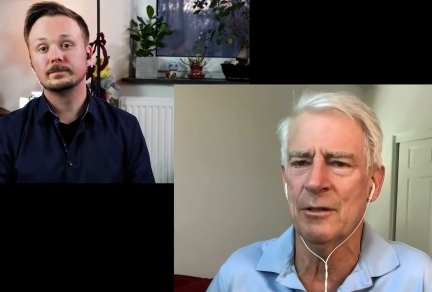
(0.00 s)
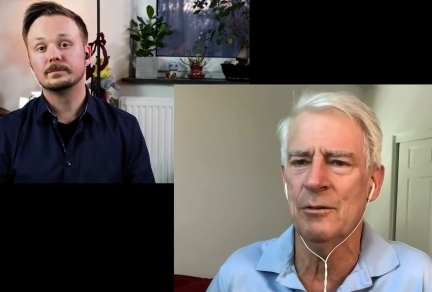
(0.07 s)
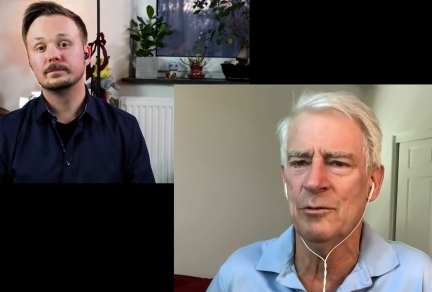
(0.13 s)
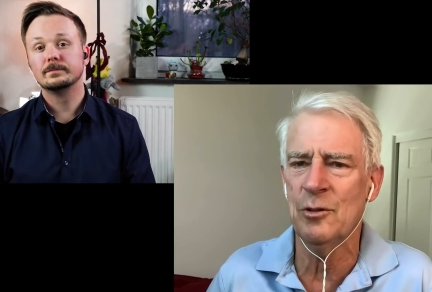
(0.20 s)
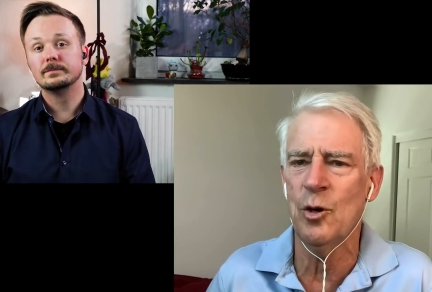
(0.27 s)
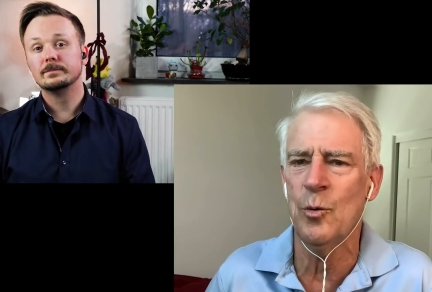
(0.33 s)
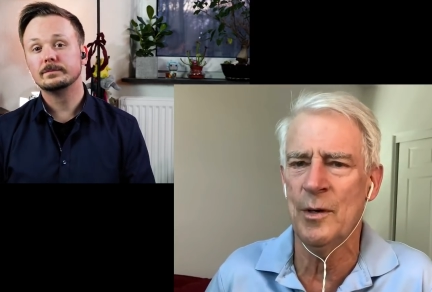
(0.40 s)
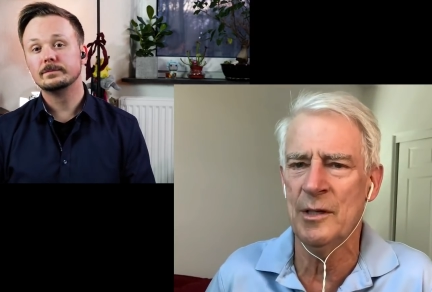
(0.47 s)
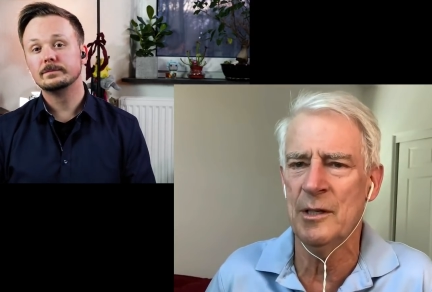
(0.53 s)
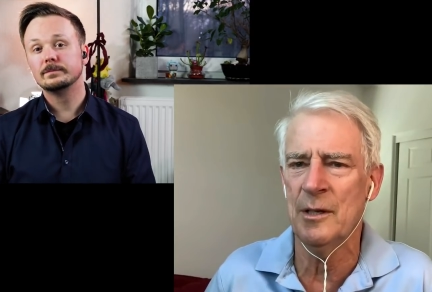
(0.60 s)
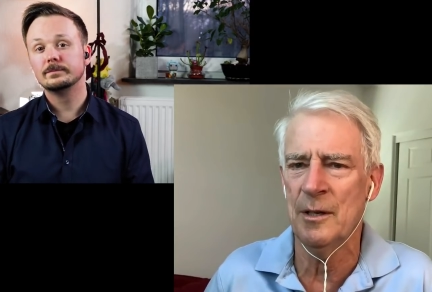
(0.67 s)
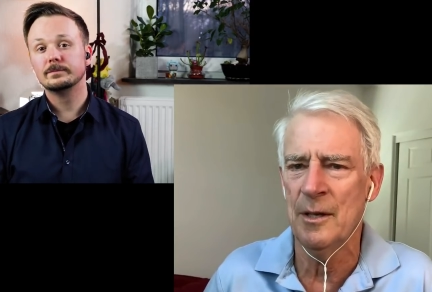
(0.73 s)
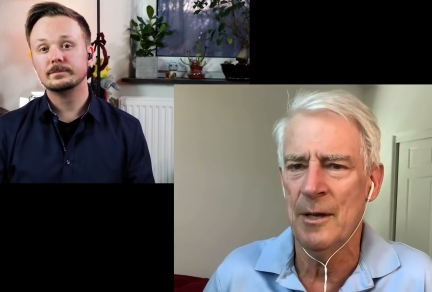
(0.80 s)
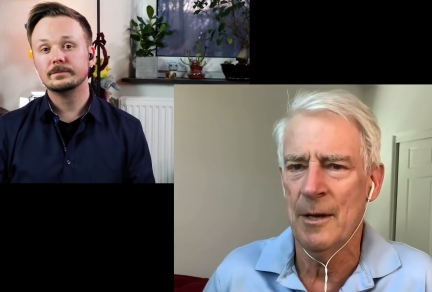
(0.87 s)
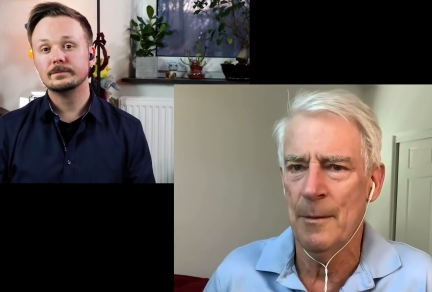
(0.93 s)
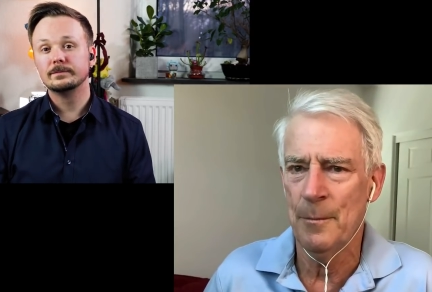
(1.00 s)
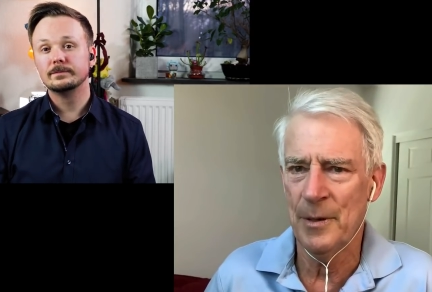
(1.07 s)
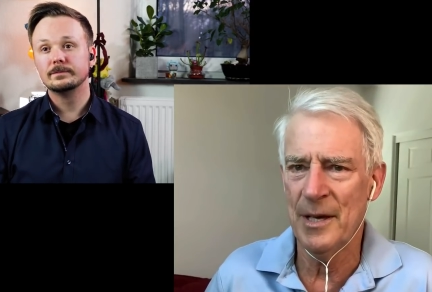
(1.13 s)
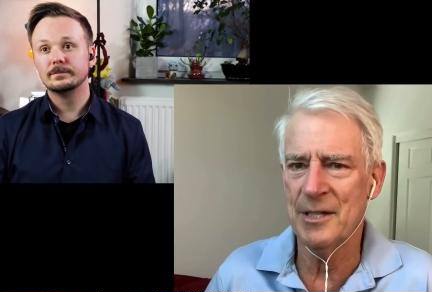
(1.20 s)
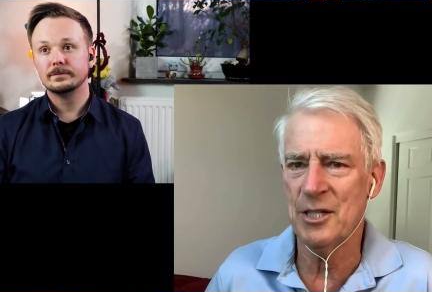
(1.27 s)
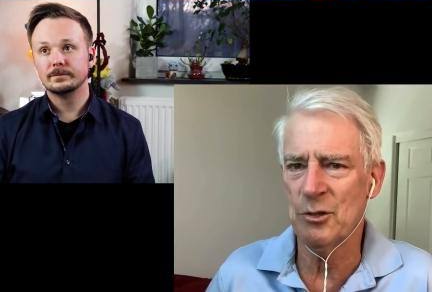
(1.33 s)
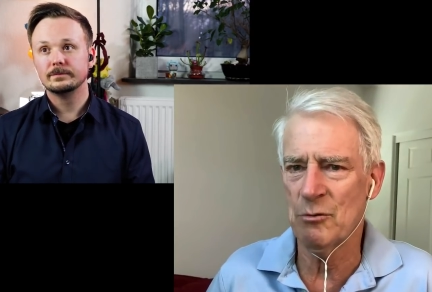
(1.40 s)
Speaker 1: Don't go into
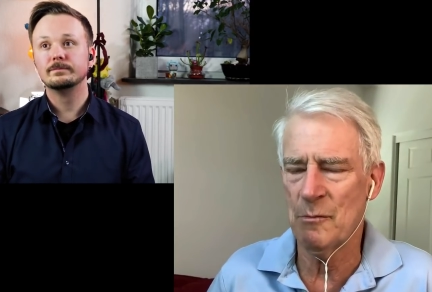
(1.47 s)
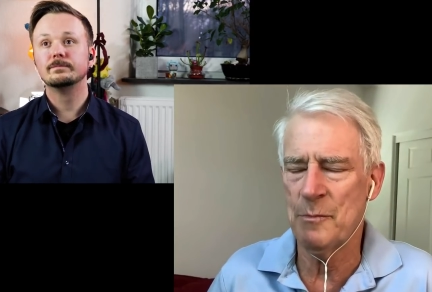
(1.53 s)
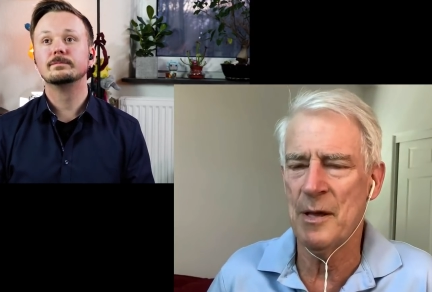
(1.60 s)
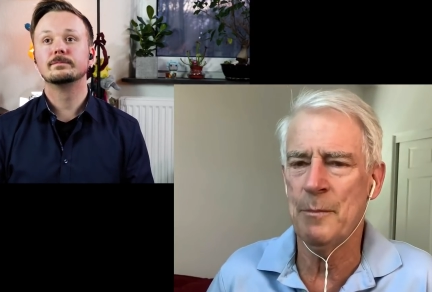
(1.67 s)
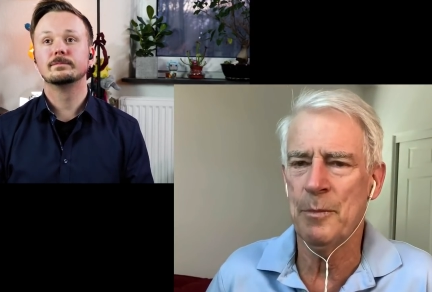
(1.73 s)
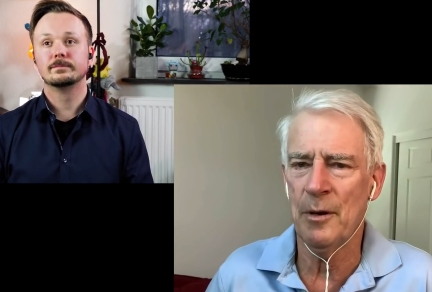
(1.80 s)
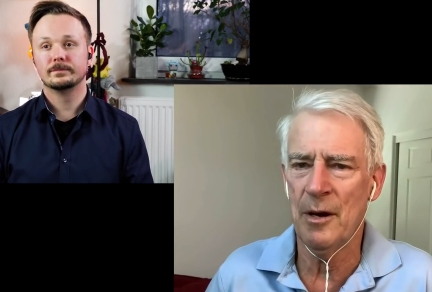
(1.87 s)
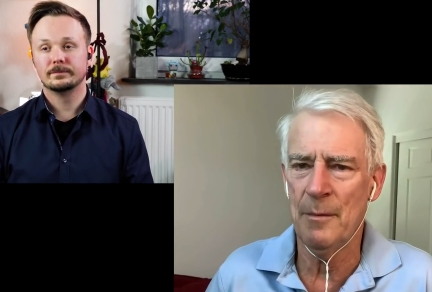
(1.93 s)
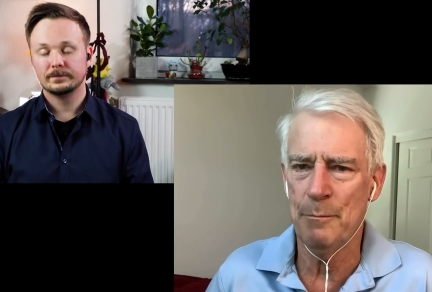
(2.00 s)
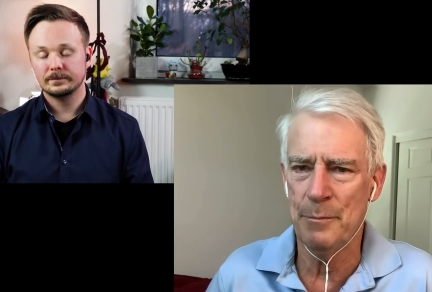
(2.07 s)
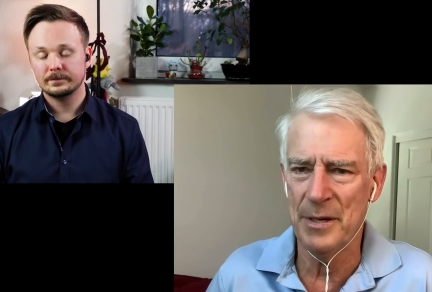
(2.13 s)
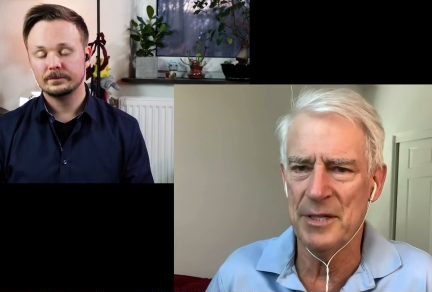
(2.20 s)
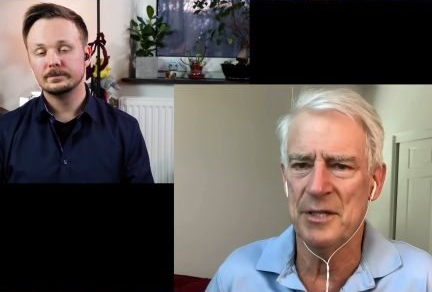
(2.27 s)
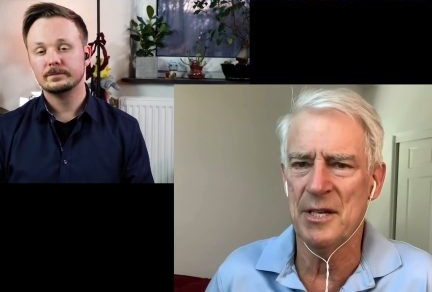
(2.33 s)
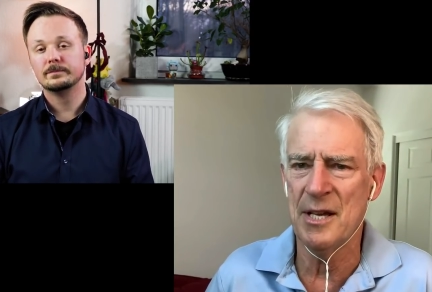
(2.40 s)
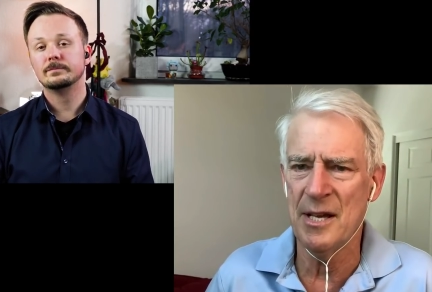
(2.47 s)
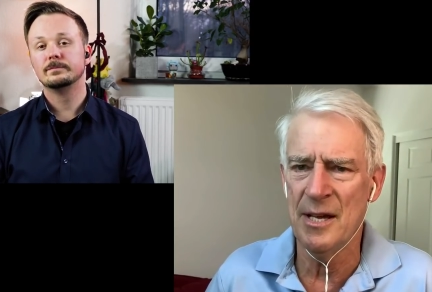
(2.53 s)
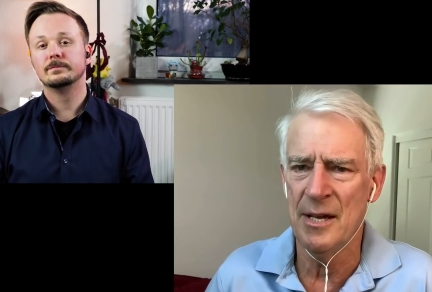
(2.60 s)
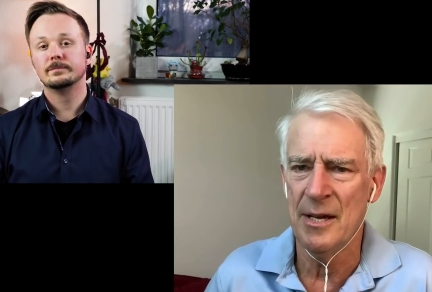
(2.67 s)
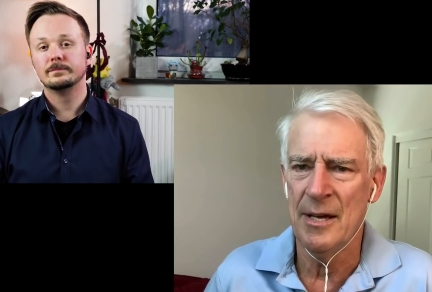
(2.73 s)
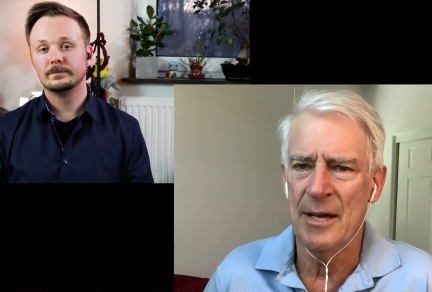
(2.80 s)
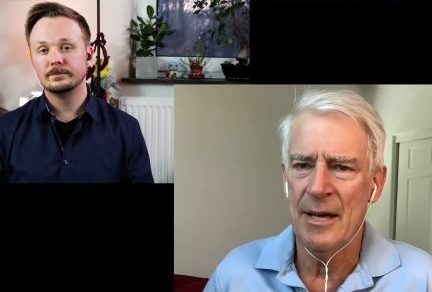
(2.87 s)
places where people are
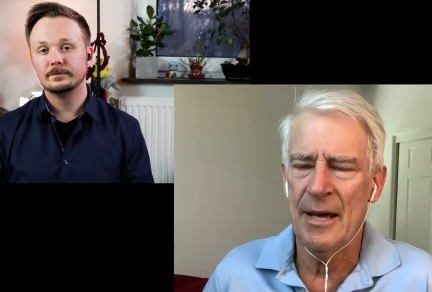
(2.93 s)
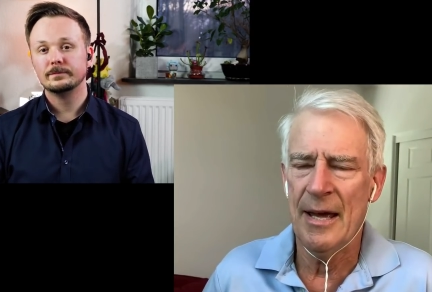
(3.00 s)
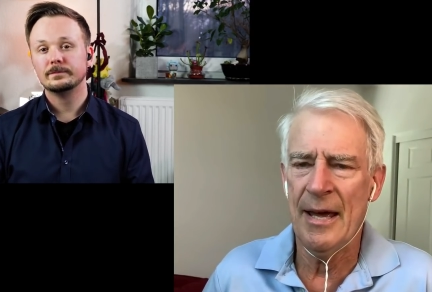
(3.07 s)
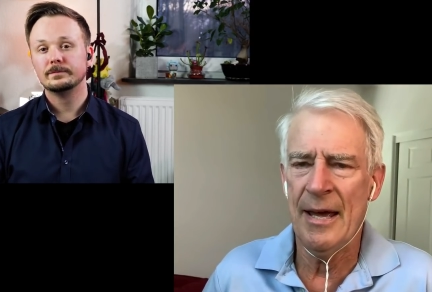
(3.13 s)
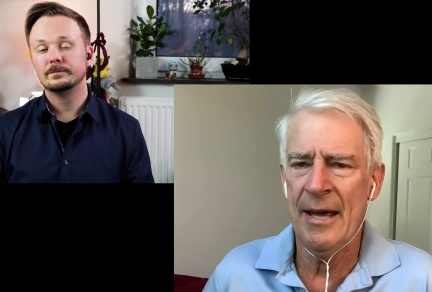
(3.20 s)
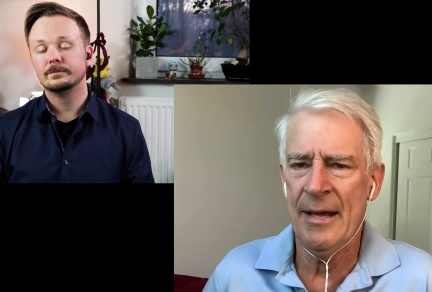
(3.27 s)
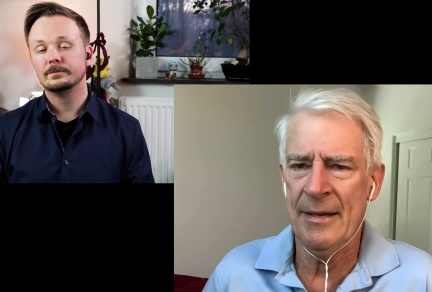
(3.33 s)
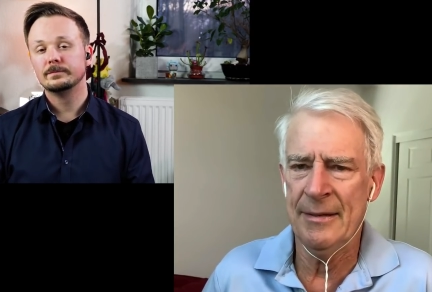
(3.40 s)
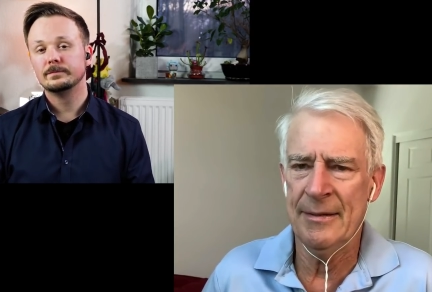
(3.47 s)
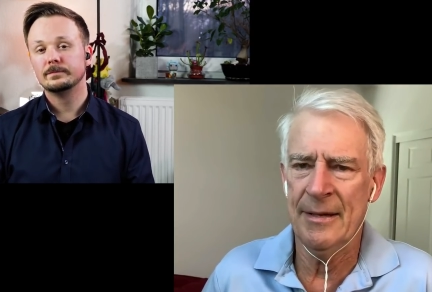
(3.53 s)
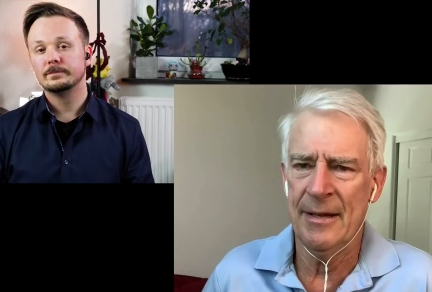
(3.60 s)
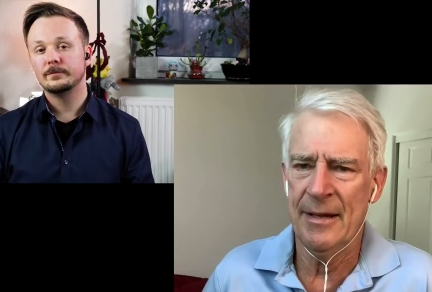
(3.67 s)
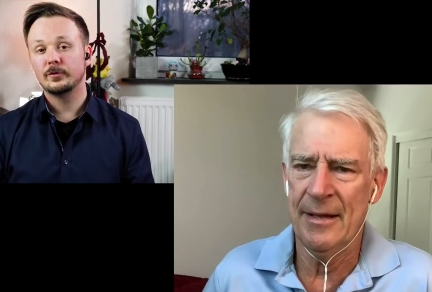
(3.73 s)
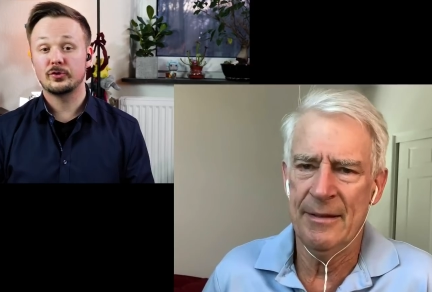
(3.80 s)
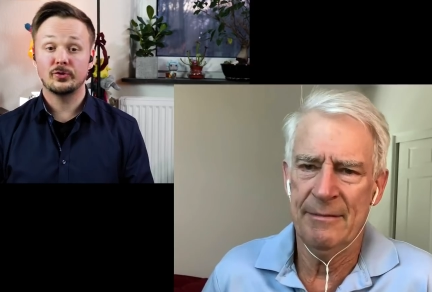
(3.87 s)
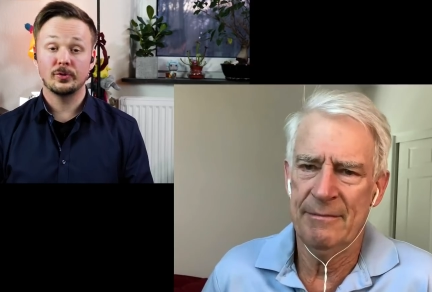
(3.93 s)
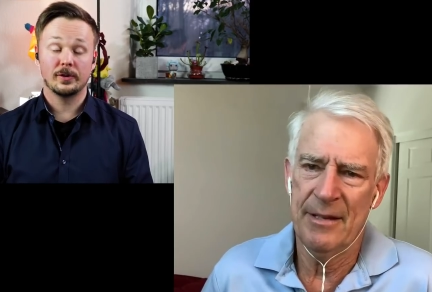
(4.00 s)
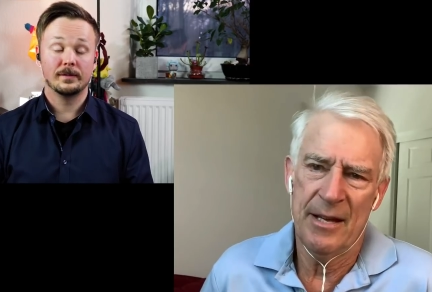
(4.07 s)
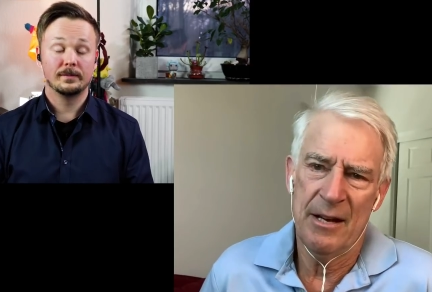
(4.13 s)
busy and uh, sure.